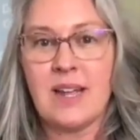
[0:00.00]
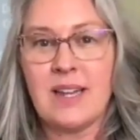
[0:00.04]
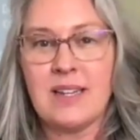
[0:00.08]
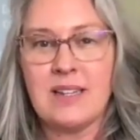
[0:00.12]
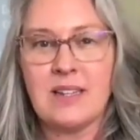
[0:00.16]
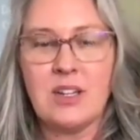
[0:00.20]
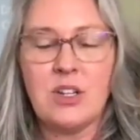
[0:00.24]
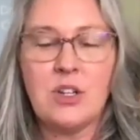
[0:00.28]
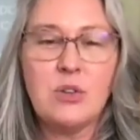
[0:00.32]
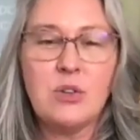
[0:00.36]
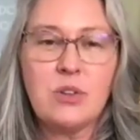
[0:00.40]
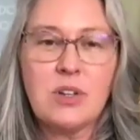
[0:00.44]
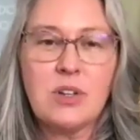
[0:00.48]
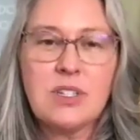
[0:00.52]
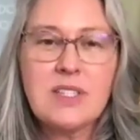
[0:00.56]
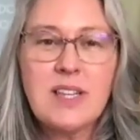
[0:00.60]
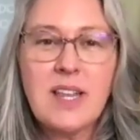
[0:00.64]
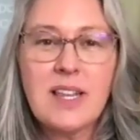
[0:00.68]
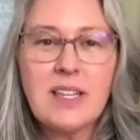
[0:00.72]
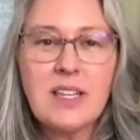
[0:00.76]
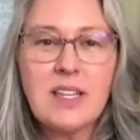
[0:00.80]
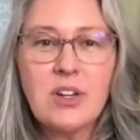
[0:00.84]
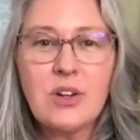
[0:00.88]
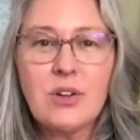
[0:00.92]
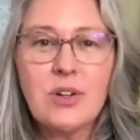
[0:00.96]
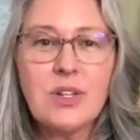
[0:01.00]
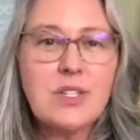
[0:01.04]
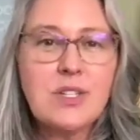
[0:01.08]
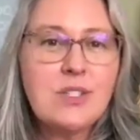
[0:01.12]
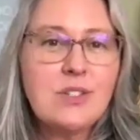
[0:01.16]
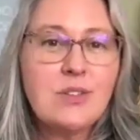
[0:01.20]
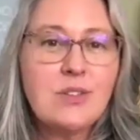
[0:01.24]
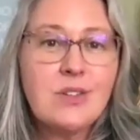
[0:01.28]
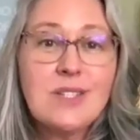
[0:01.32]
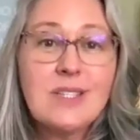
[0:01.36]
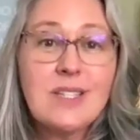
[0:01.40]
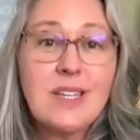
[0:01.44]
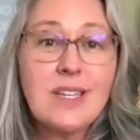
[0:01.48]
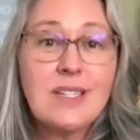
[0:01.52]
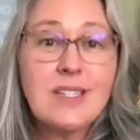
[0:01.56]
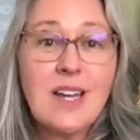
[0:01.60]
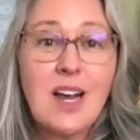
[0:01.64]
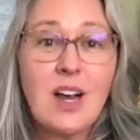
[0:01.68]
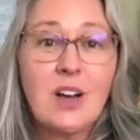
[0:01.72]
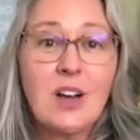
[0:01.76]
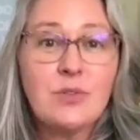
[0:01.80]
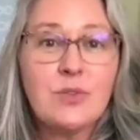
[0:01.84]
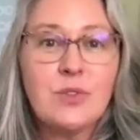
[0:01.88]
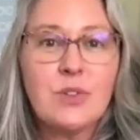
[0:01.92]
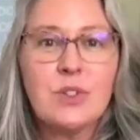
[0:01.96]
And you could say curious, you could say
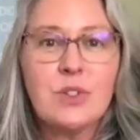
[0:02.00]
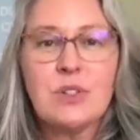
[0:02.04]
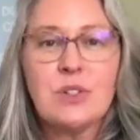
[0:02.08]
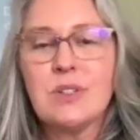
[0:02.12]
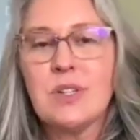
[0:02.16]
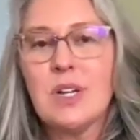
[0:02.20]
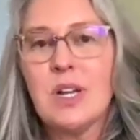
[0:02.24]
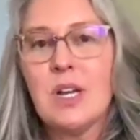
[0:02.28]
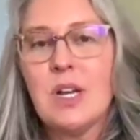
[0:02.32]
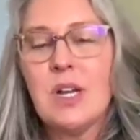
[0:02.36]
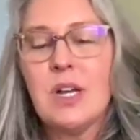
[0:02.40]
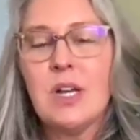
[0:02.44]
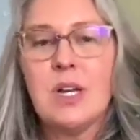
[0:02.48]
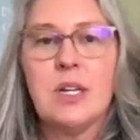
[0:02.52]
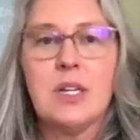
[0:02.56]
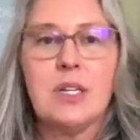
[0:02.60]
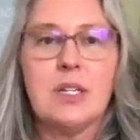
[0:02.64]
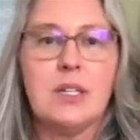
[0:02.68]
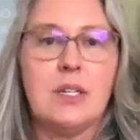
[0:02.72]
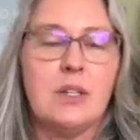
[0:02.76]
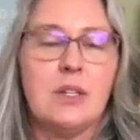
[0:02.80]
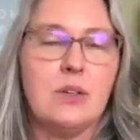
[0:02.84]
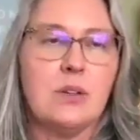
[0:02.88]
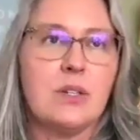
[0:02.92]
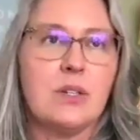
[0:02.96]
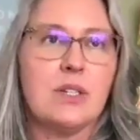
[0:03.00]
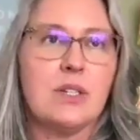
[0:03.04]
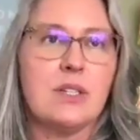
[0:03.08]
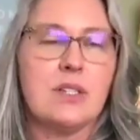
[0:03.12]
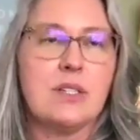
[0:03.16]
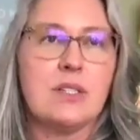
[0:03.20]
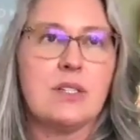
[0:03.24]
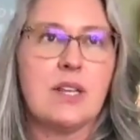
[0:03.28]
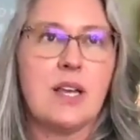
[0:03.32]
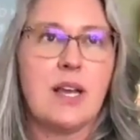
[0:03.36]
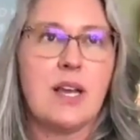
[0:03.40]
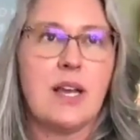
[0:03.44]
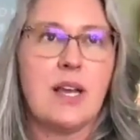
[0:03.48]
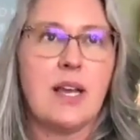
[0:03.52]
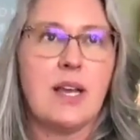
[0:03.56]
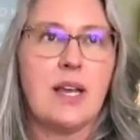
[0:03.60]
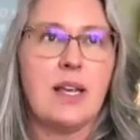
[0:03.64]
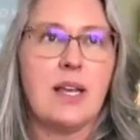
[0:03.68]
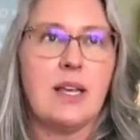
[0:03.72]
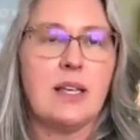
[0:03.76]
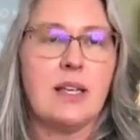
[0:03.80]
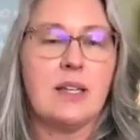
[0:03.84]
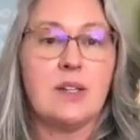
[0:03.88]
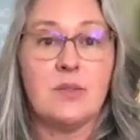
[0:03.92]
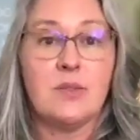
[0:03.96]
doubtful, you could
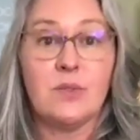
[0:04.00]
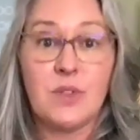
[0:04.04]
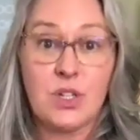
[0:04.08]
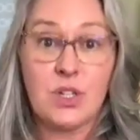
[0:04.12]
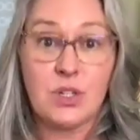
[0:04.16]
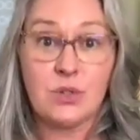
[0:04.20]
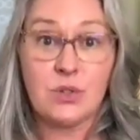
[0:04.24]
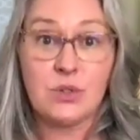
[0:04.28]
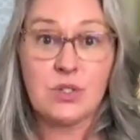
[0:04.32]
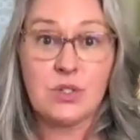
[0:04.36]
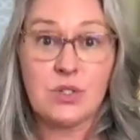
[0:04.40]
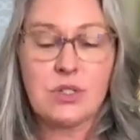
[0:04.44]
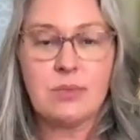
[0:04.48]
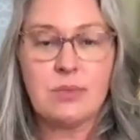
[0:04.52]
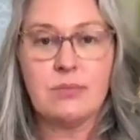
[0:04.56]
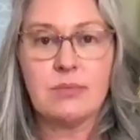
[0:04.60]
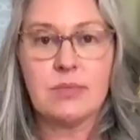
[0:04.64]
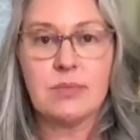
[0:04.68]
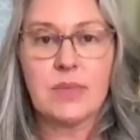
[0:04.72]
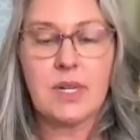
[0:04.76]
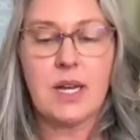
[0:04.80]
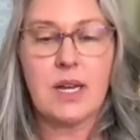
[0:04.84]
say confused.